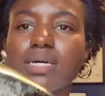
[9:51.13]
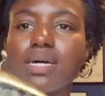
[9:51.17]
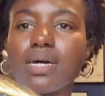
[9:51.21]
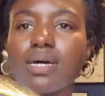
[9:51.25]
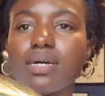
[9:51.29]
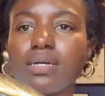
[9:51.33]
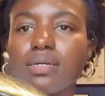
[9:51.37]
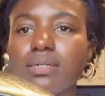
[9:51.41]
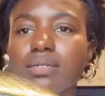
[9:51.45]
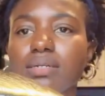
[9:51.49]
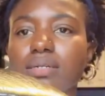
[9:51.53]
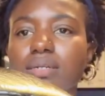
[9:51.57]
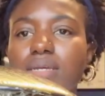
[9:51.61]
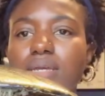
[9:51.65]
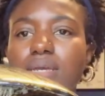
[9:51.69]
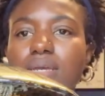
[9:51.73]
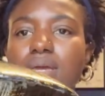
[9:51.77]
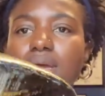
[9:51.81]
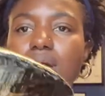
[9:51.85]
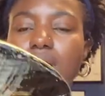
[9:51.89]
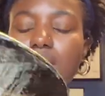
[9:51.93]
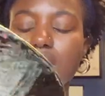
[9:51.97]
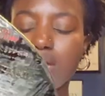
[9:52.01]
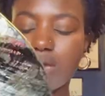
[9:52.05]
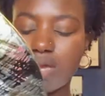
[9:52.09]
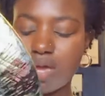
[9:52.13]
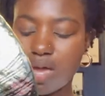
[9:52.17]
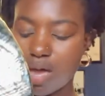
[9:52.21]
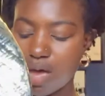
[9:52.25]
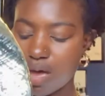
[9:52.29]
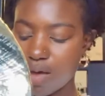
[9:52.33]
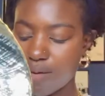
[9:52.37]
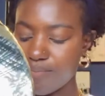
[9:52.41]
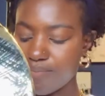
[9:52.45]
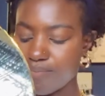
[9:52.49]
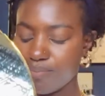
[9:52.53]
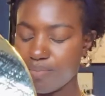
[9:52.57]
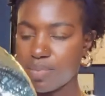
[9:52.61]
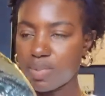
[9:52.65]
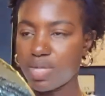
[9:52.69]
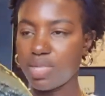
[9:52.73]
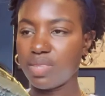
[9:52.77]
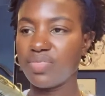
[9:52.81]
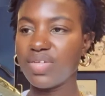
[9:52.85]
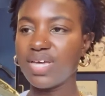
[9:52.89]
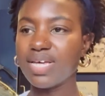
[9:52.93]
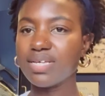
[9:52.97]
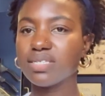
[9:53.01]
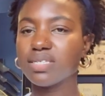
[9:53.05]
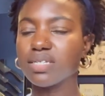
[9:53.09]
that.
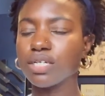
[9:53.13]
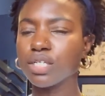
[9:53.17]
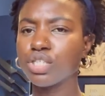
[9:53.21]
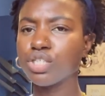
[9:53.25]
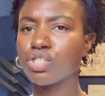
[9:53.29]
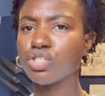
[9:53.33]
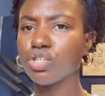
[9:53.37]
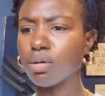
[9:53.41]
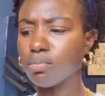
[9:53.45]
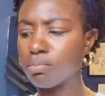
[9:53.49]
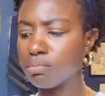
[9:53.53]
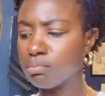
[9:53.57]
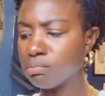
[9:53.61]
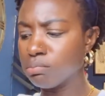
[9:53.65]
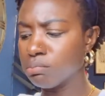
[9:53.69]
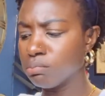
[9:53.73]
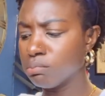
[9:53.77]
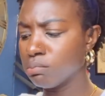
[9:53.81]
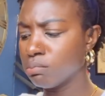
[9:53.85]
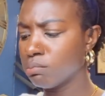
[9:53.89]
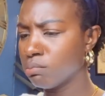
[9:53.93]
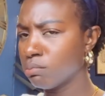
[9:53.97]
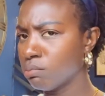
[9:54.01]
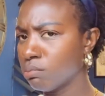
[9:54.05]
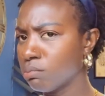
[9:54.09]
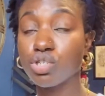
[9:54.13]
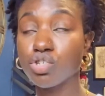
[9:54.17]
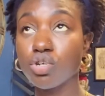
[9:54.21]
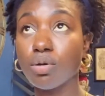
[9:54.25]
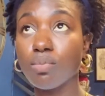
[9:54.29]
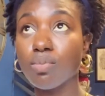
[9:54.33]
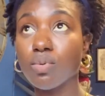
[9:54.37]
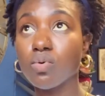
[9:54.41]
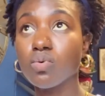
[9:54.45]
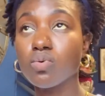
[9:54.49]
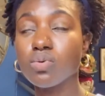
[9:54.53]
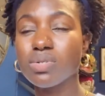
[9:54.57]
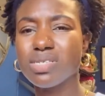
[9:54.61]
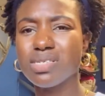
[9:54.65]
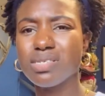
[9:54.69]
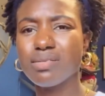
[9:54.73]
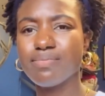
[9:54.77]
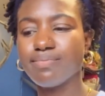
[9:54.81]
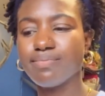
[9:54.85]
There's a shop called...